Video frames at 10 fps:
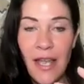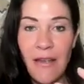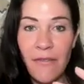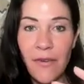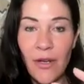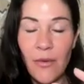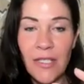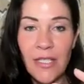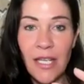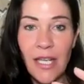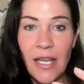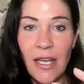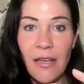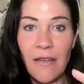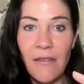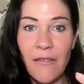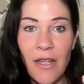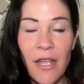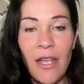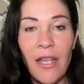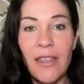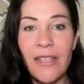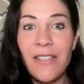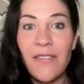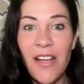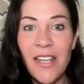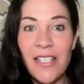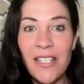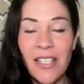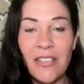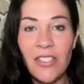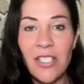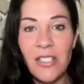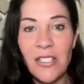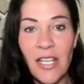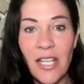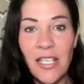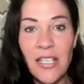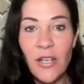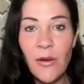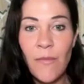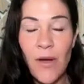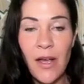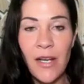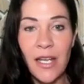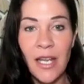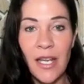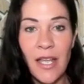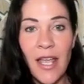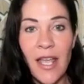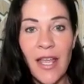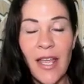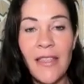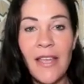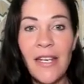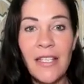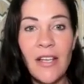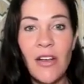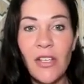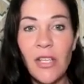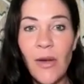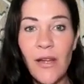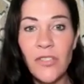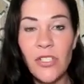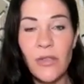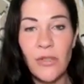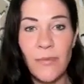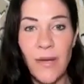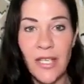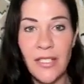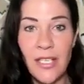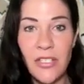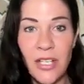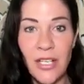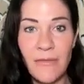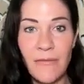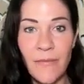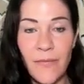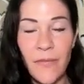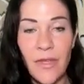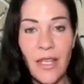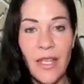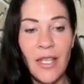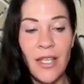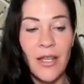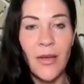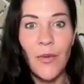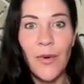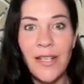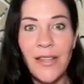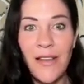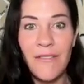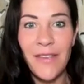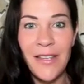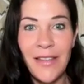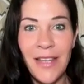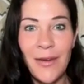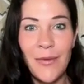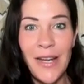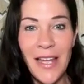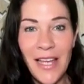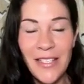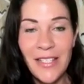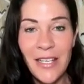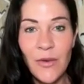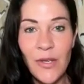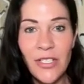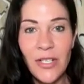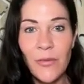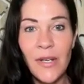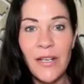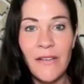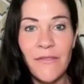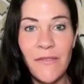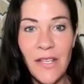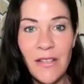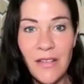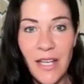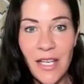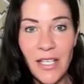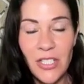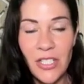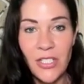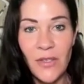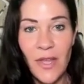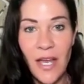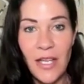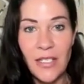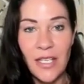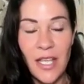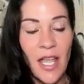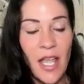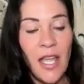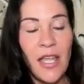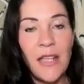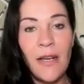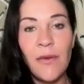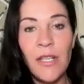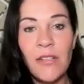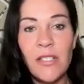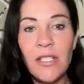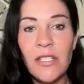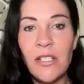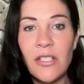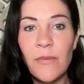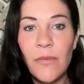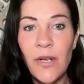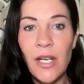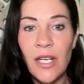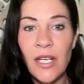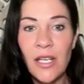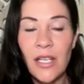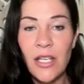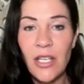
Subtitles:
that frequency of the divine intelligence in your body. And then it's all you have to do is pay attention. What did that feel like? When I asked that question, what did it feel like to do that? And then I want you to start to bring